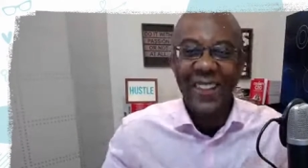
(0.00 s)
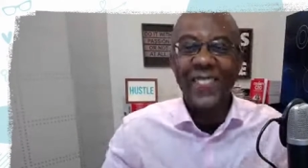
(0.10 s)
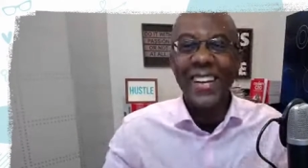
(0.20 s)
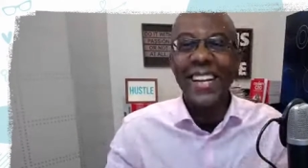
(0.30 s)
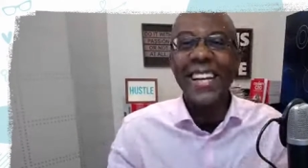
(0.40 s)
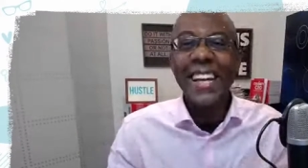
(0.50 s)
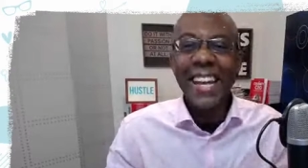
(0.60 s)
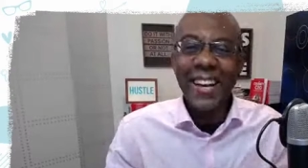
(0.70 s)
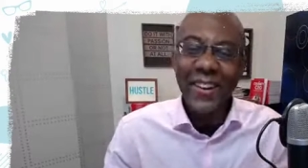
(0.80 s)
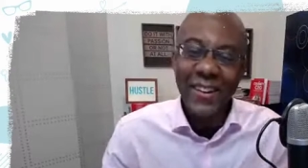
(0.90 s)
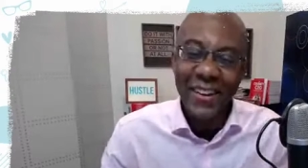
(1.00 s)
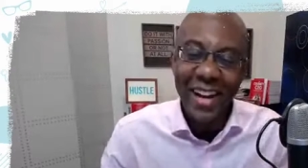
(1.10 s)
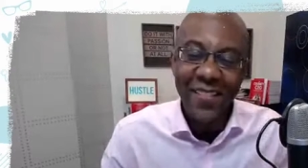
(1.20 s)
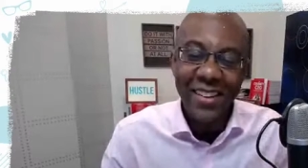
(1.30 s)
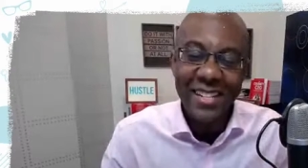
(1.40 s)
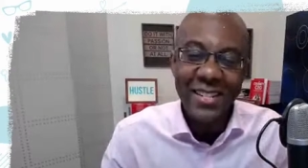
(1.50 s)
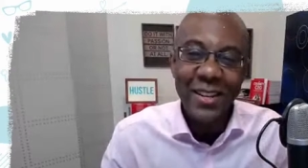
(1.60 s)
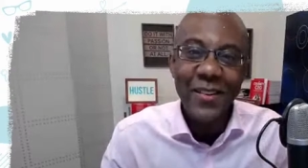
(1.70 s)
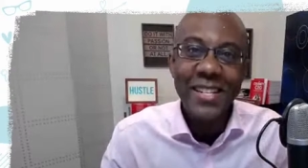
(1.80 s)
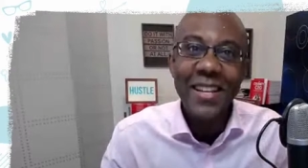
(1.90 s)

I want to hear your comments too,